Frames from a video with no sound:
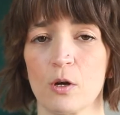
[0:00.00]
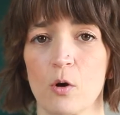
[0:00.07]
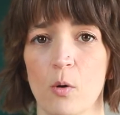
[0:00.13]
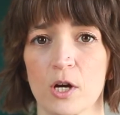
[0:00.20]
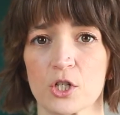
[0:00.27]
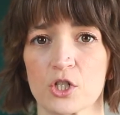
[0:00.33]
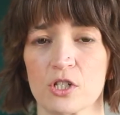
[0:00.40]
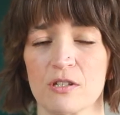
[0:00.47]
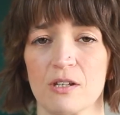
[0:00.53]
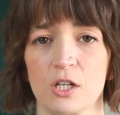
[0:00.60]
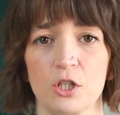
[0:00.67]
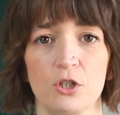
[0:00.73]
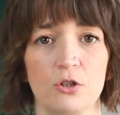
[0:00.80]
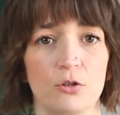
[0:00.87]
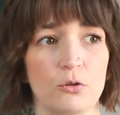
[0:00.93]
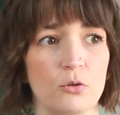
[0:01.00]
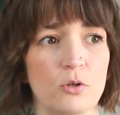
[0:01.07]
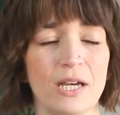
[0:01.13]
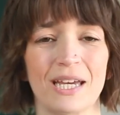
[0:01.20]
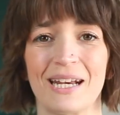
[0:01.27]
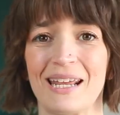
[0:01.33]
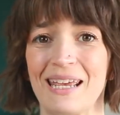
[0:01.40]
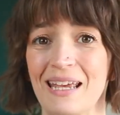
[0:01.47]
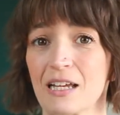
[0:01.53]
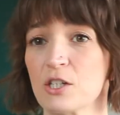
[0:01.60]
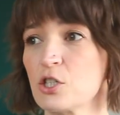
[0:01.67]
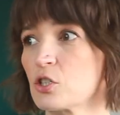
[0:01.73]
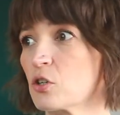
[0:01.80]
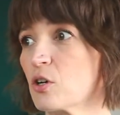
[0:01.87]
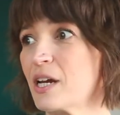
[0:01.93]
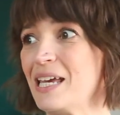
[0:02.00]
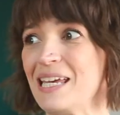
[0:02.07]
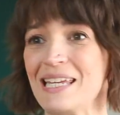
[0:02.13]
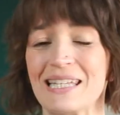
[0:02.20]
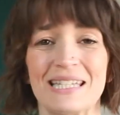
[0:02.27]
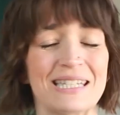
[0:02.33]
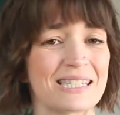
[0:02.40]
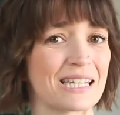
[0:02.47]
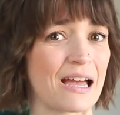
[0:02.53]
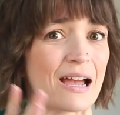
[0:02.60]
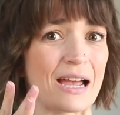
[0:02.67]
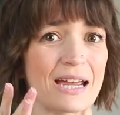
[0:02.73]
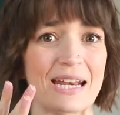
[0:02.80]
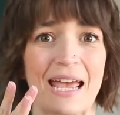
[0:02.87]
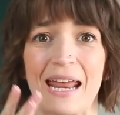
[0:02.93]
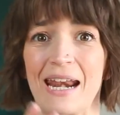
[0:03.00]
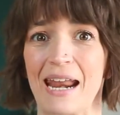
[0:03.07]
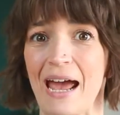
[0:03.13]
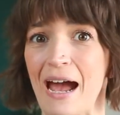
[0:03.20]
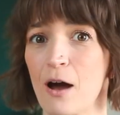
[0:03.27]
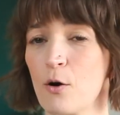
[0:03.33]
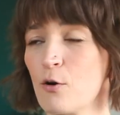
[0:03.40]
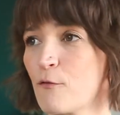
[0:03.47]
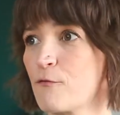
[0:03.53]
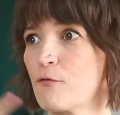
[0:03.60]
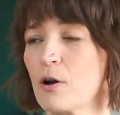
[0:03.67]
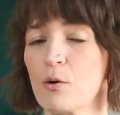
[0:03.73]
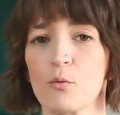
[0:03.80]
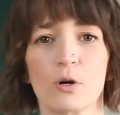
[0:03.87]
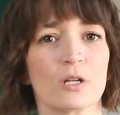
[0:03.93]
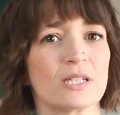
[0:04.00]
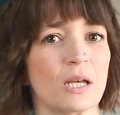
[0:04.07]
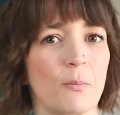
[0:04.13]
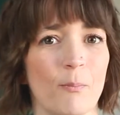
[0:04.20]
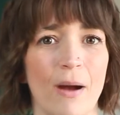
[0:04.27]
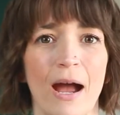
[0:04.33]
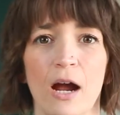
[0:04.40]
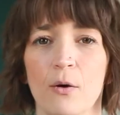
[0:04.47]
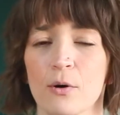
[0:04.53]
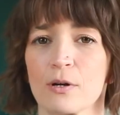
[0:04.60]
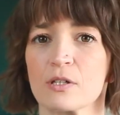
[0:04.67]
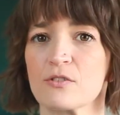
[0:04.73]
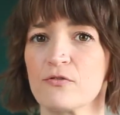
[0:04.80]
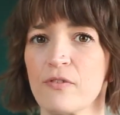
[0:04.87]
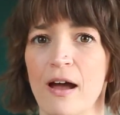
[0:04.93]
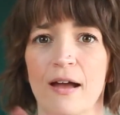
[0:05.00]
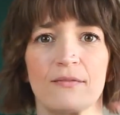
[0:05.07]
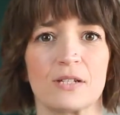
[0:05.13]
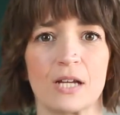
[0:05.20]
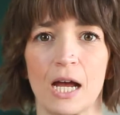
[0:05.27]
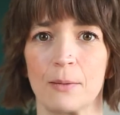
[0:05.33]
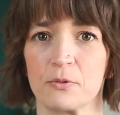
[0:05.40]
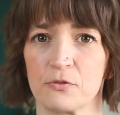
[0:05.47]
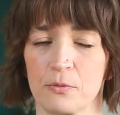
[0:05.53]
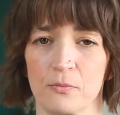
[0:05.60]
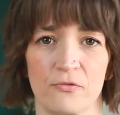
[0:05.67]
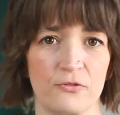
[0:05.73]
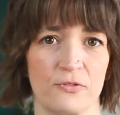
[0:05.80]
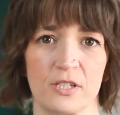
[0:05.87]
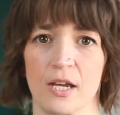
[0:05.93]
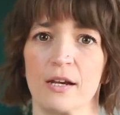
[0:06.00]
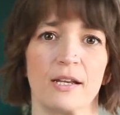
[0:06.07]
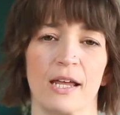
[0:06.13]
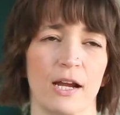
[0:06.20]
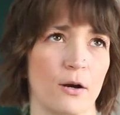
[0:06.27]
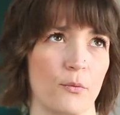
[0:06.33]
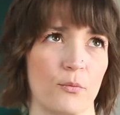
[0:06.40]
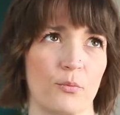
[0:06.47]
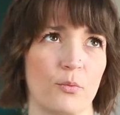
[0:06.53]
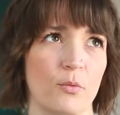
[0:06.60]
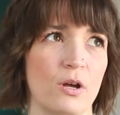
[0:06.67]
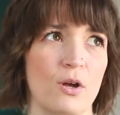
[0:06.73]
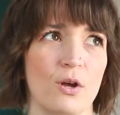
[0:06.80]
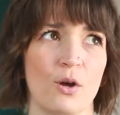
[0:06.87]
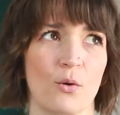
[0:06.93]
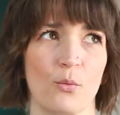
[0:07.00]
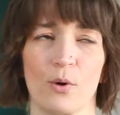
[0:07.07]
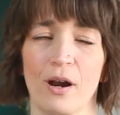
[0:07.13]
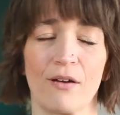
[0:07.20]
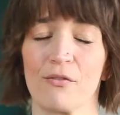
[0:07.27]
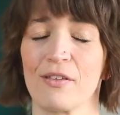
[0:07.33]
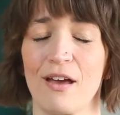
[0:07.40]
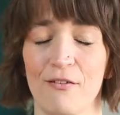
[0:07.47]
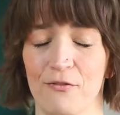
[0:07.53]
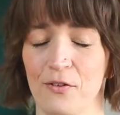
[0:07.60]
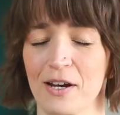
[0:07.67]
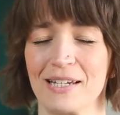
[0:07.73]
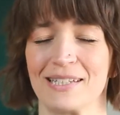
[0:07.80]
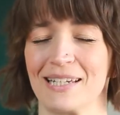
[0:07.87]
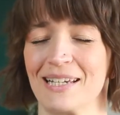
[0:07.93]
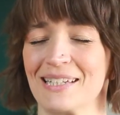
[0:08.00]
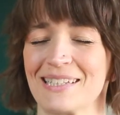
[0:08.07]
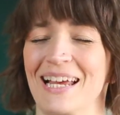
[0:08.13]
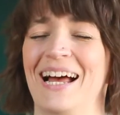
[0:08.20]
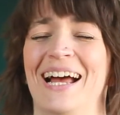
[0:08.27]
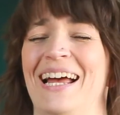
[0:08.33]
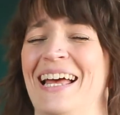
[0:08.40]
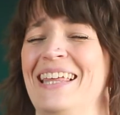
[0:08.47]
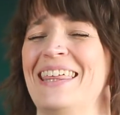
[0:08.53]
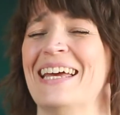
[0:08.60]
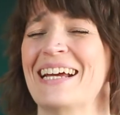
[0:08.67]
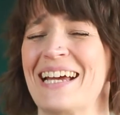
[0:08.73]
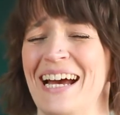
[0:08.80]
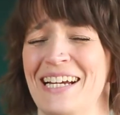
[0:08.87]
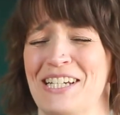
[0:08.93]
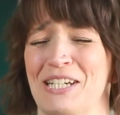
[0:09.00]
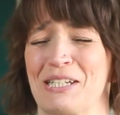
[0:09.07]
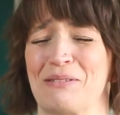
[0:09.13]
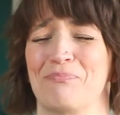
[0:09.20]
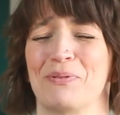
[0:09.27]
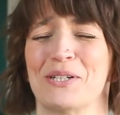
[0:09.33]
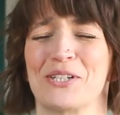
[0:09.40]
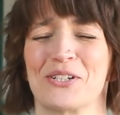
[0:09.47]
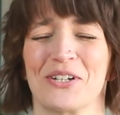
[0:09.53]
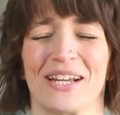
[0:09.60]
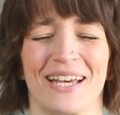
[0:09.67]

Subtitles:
a question that you can answer inside and out, frontwards and backwards 5 times from Sunday, or whatever that phrase is. I think I just butchered